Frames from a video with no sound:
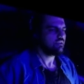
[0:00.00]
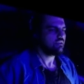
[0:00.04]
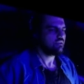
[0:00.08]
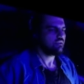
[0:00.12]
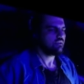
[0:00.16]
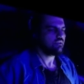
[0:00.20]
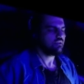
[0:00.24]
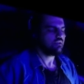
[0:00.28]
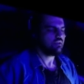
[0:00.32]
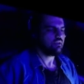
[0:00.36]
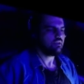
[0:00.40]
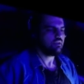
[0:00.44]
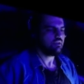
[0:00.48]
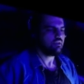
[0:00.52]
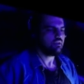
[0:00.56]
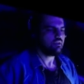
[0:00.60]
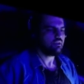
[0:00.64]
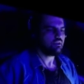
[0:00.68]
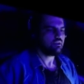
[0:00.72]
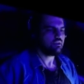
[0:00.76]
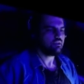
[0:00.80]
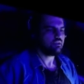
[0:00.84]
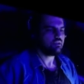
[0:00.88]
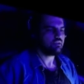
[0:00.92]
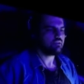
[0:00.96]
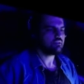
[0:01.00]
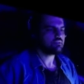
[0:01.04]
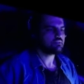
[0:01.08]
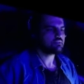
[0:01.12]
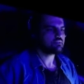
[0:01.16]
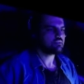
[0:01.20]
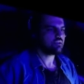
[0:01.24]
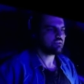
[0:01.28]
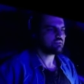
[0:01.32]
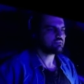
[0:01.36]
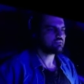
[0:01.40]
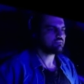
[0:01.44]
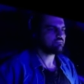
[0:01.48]
it
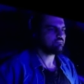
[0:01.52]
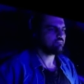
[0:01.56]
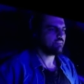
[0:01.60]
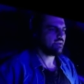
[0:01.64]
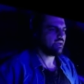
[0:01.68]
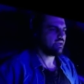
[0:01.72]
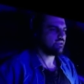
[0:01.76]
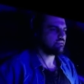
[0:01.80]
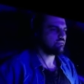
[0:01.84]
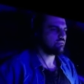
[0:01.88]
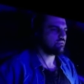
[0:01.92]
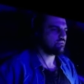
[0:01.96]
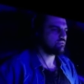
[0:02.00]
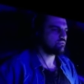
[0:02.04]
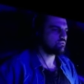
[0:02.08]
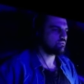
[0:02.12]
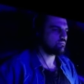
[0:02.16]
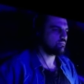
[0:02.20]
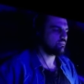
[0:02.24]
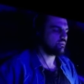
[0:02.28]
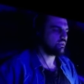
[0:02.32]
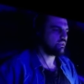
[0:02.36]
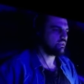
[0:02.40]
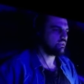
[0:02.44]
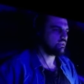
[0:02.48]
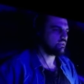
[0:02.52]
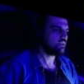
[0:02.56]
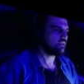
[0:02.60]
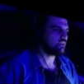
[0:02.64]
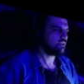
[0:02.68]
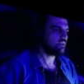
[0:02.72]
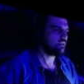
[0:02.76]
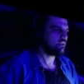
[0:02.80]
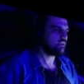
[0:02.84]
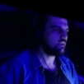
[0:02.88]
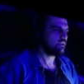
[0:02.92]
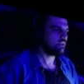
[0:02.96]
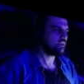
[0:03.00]
sucks badly to bring
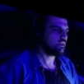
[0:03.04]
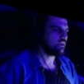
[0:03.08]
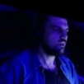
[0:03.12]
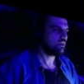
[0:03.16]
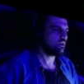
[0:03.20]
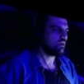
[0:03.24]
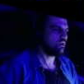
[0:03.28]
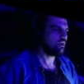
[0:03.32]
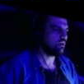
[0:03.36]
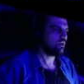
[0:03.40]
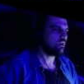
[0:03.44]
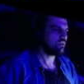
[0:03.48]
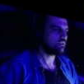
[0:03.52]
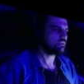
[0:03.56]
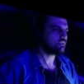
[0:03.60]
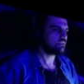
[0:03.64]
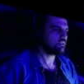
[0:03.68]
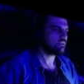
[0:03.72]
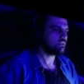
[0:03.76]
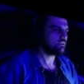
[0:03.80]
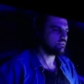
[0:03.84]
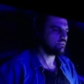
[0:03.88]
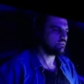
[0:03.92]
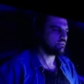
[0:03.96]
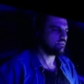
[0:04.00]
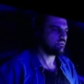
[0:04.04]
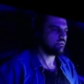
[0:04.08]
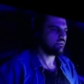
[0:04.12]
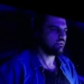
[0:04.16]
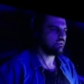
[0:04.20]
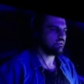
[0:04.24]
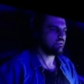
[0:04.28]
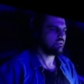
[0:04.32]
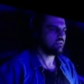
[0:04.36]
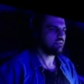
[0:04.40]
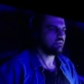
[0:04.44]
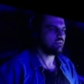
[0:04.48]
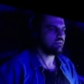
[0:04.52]
a chord
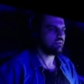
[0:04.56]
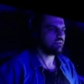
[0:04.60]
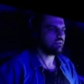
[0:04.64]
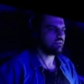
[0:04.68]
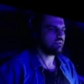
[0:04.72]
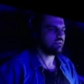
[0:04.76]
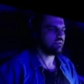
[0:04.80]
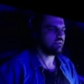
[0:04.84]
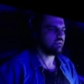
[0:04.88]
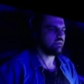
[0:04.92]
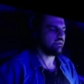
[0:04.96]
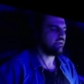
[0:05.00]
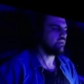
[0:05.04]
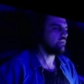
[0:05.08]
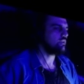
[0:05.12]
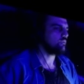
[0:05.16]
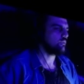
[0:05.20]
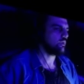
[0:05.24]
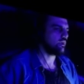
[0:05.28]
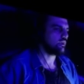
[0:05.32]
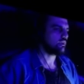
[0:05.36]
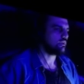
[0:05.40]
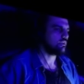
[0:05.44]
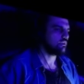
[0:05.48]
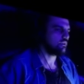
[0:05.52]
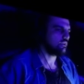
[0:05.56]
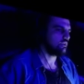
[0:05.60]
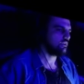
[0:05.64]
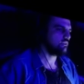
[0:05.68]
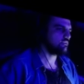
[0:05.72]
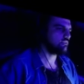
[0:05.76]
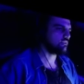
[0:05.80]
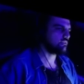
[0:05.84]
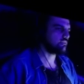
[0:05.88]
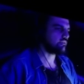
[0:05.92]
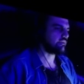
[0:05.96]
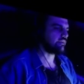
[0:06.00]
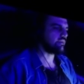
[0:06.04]
anywhere in the
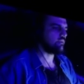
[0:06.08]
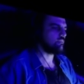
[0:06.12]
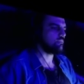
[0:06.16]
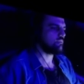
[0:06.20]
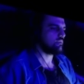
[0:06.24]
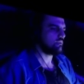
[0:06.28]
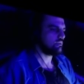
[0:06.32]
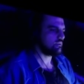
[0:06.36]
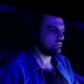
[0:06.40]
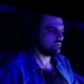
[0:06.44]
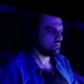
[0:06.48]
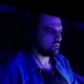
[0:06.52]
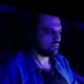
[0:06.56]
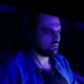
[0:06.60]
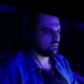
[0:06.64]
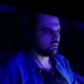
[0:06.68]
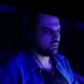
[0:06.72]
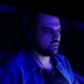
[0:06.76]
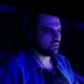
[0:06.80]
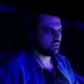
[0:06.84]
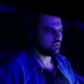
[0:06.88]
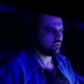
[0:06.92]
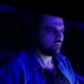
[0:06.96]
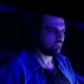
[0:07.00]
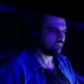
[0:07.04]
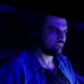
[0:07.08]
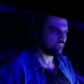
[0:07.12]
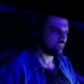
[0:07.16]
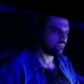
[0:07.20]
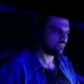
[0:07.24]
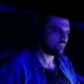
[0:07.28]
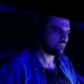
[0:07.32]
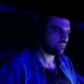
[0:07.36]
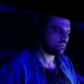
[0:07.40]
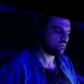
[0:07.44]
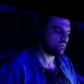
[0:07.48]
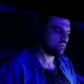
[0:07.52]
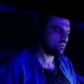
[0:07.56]
time. Okay,
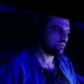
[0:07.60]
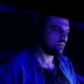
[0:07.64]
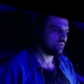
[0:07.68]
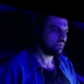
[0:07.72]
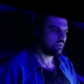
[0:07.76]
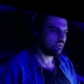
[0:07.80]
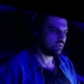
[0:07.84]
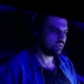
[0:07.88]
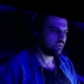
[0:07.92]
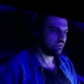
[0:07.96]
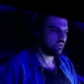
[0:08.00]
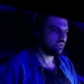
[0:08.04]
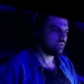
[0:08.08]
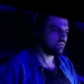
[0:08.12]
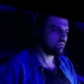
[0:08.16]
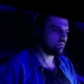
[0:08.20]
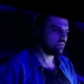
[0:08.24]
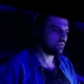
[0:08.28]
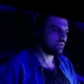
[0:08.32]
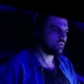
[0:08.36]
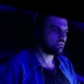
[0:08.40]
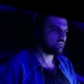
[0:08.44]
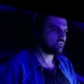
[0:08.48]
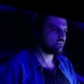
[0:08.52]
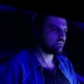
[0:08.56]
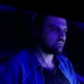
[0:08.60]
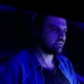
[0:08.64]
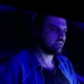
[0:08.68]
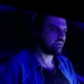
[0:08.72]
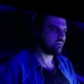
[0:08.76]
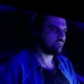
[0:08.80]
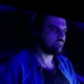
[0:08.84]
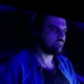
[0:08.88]
anywhere in the time.